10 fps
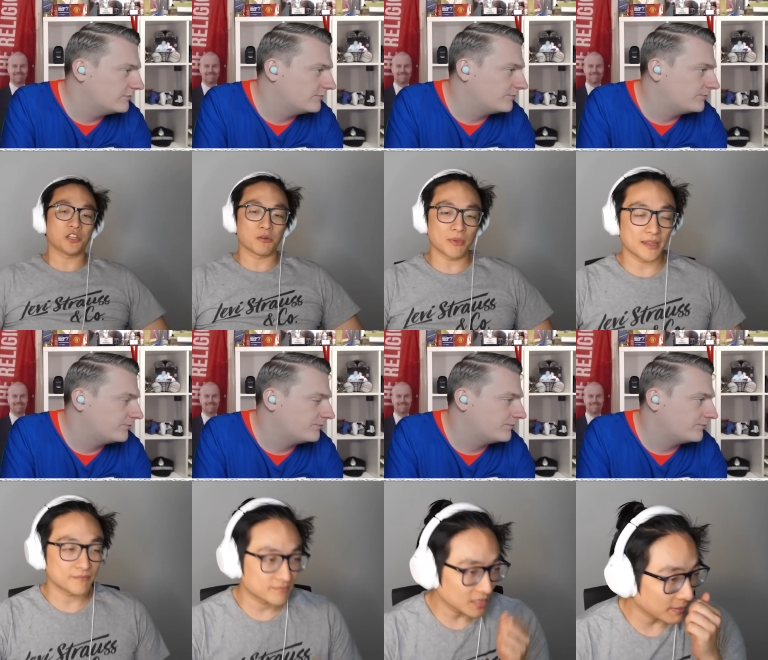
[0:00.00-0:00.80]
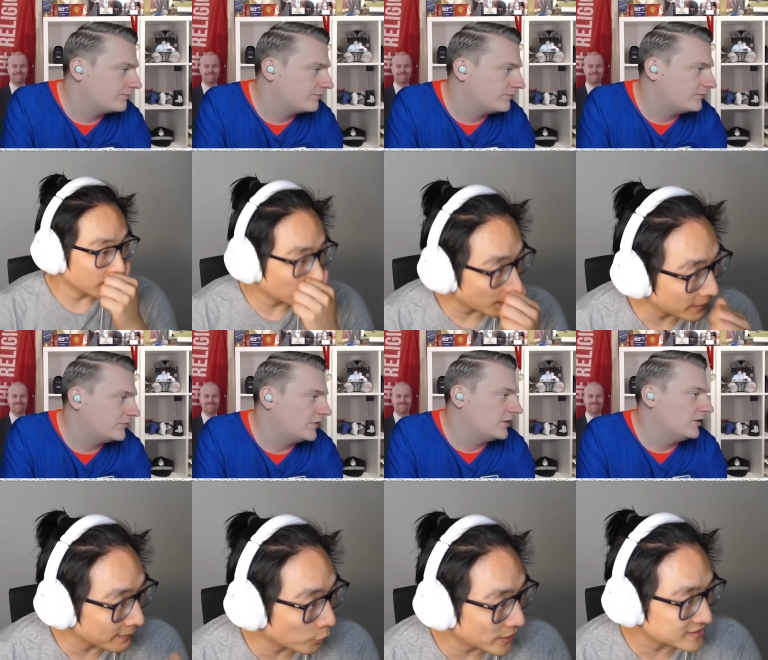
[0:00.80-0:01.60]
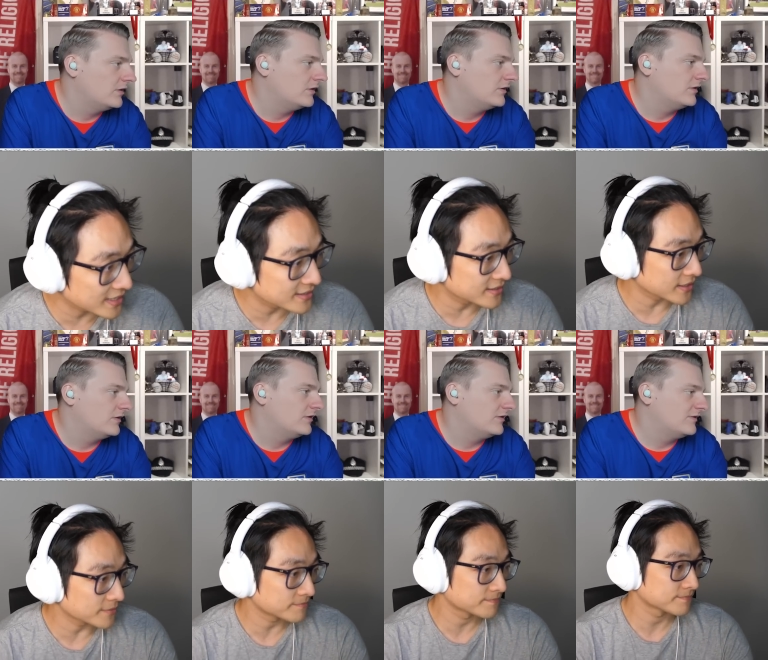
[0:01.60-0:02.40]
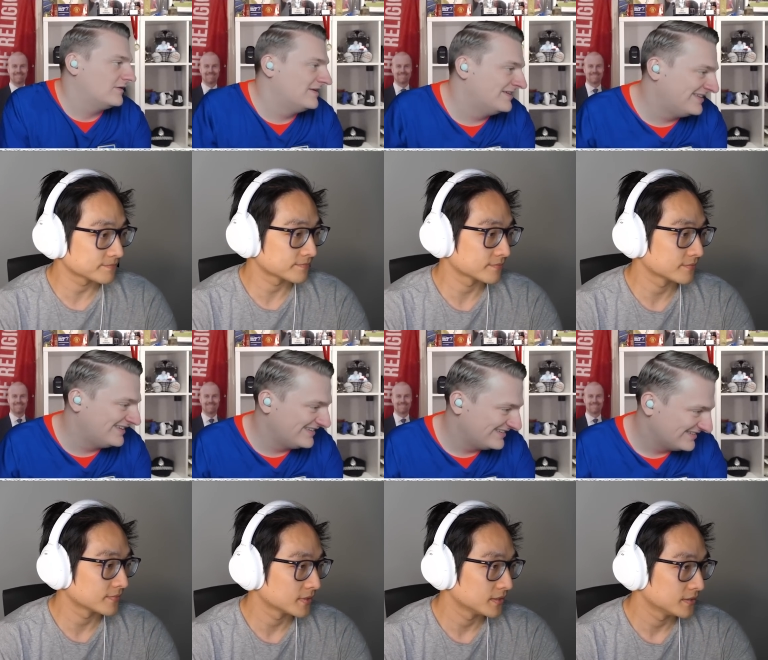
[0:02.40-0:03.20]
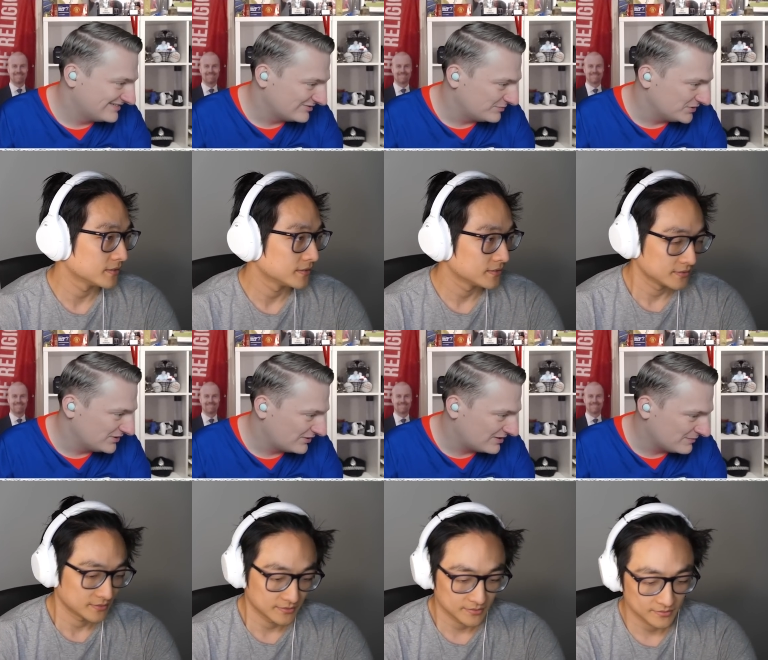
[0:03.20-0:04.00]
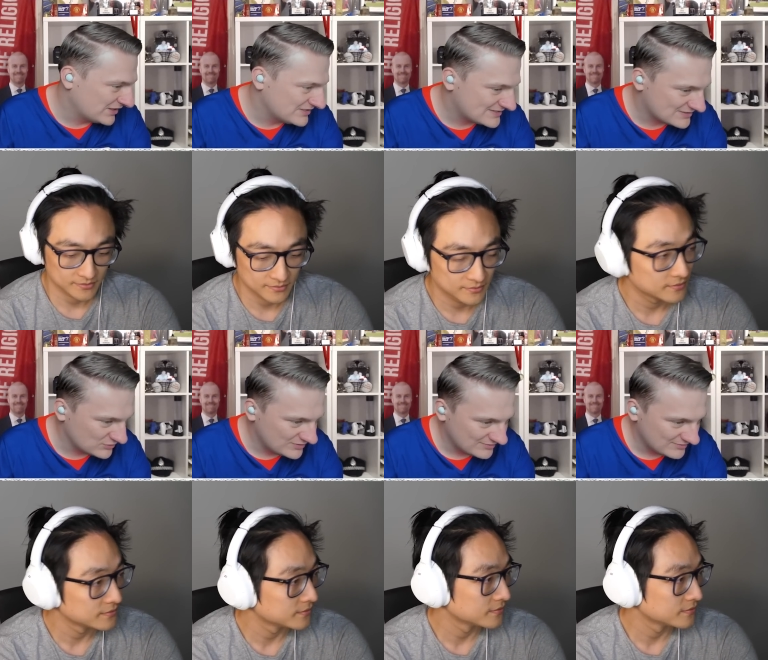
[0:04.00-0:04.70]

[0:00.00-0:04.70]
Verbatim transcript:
Speaker 1: mate. I'm at my wit's end here.
Speaker 2: Roberto, the man that stood.